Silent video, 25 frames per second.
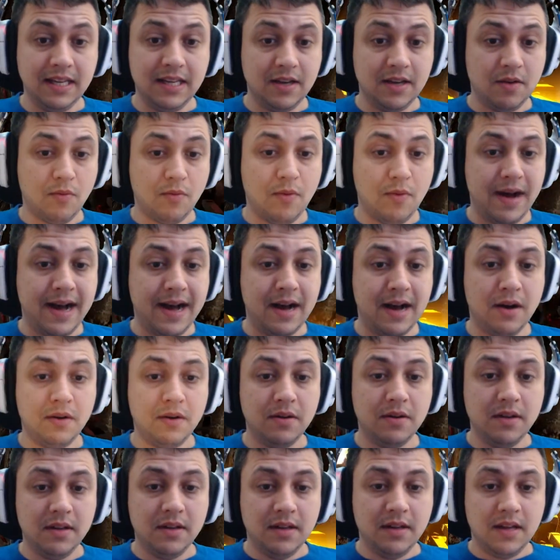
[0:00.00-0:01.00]
Wow.
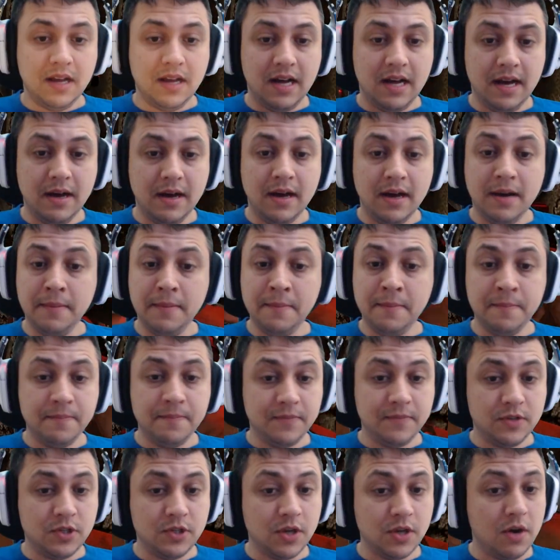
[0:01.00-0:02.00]

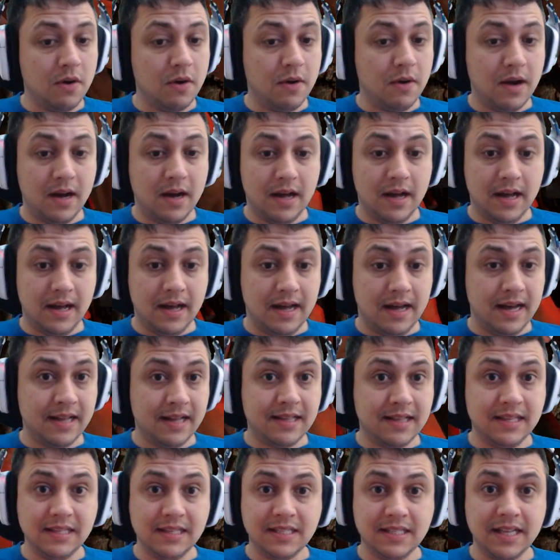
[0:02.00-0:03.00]
So
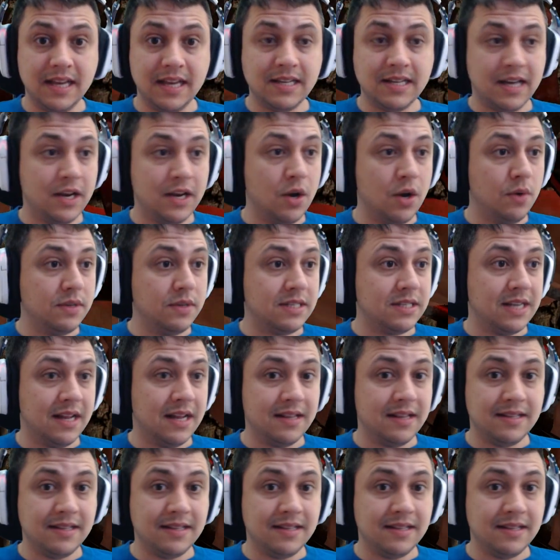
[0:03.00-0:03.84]
at this stage, I know it's not